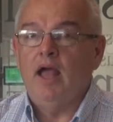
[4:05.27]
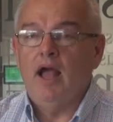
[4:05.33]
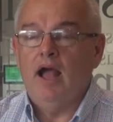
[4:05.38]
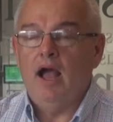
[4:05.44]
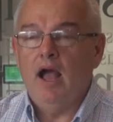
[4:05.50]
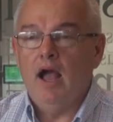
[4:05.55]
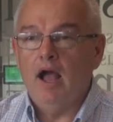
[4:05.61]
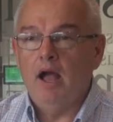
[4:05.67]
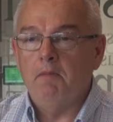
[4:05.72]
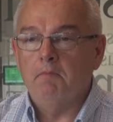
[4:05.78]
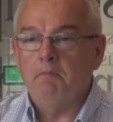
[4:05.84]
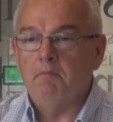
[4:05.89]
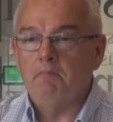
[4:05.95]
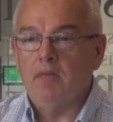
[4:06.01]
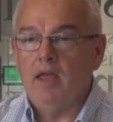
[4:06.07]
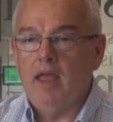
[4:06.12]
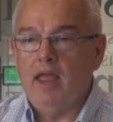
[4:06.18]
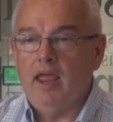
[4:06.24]

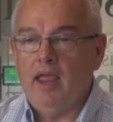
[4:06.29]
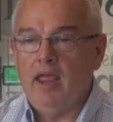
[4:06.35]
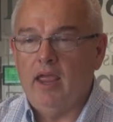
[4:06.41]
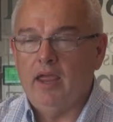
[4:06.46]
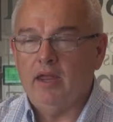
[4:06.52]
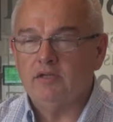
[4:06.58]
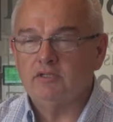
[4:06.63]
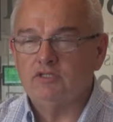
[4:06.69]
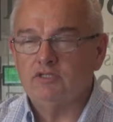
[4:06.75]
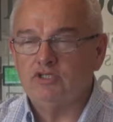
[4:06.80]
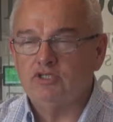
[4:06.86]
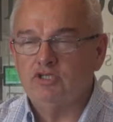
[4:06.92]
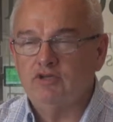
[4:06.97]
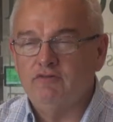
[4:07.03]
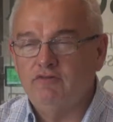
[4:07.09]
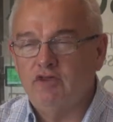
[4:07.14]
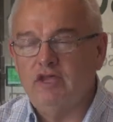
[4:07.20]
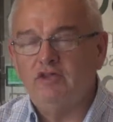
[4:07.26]
And
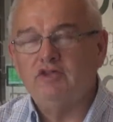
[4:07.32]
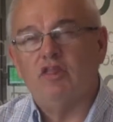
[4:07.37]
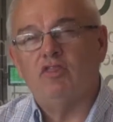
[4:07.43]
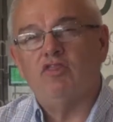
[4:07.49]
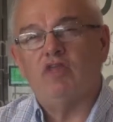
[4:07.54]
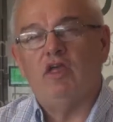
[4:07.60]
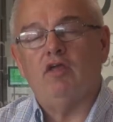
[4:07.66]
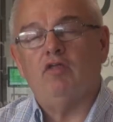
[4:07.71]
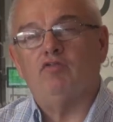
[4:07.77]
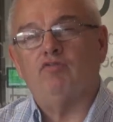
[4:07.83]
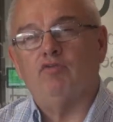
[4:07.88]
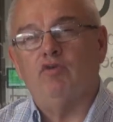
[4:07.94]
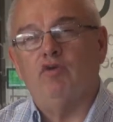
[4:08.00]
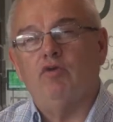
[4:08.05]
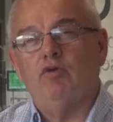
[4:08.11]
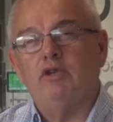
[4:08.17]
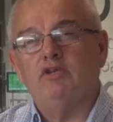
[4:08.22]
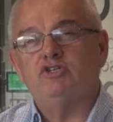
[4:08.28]
you need to think
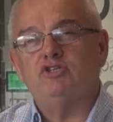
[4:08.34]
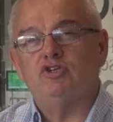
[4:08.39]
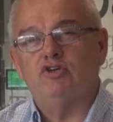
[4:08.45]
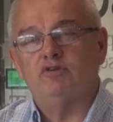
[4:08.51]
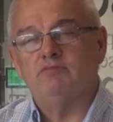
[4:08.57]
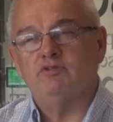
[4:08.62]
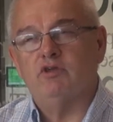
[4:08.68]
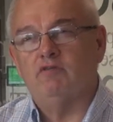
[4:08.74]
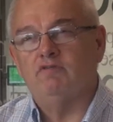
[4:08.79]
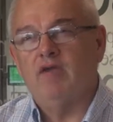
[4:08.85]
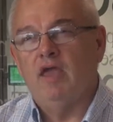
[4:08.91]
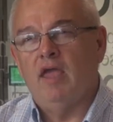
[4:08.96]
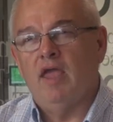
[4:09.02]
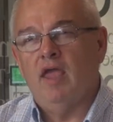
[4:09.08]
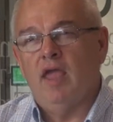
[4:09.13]
through in terms of